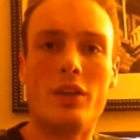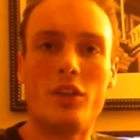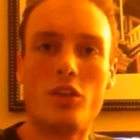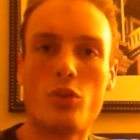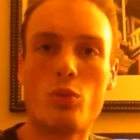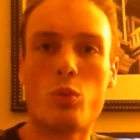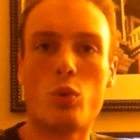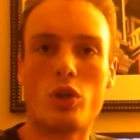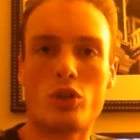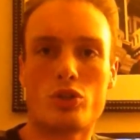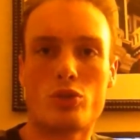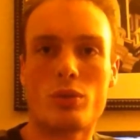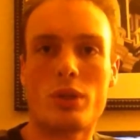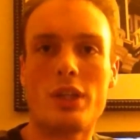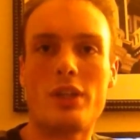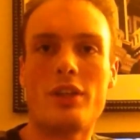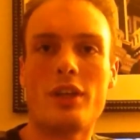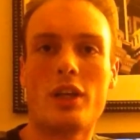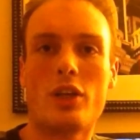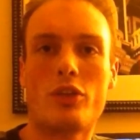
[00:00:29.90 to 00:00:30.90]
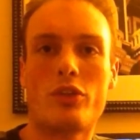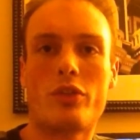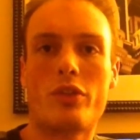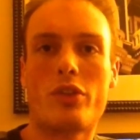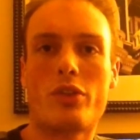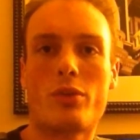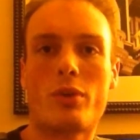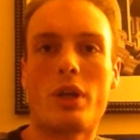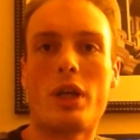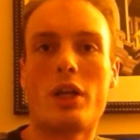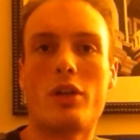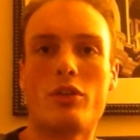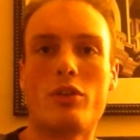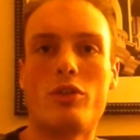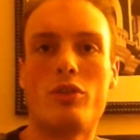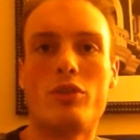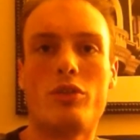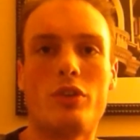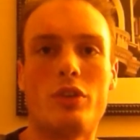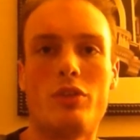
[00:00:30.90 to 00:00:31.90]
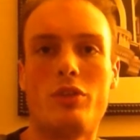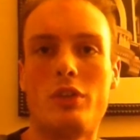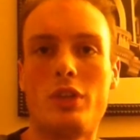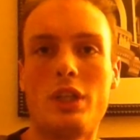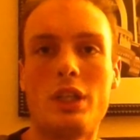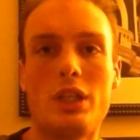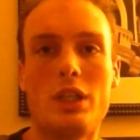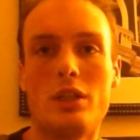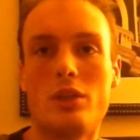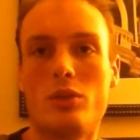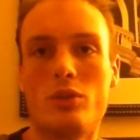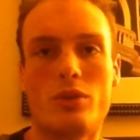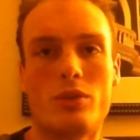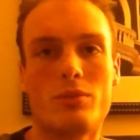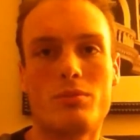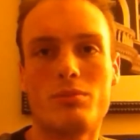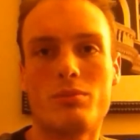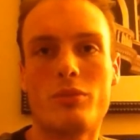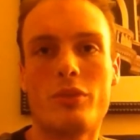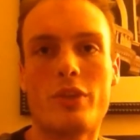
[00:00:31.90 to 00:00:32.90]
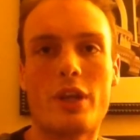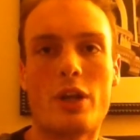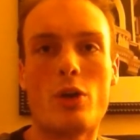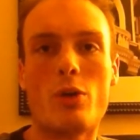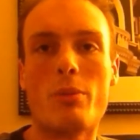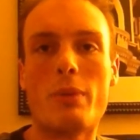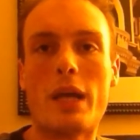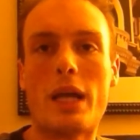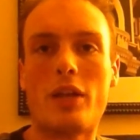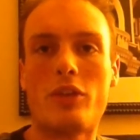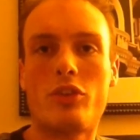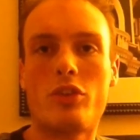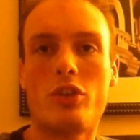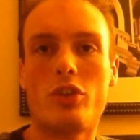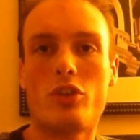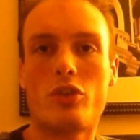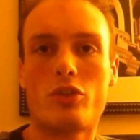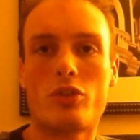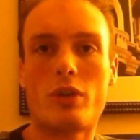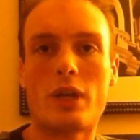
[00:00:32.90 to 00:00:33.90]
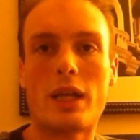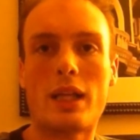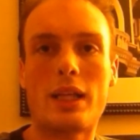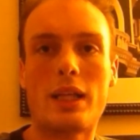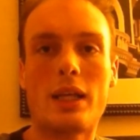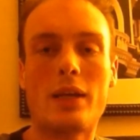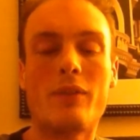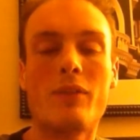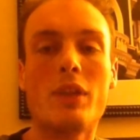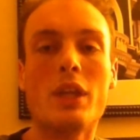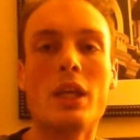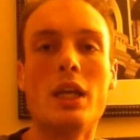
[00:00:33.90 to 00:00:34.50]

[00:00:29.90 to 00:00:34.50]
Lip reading: This watch retails for $350 or thereabouts in Australia,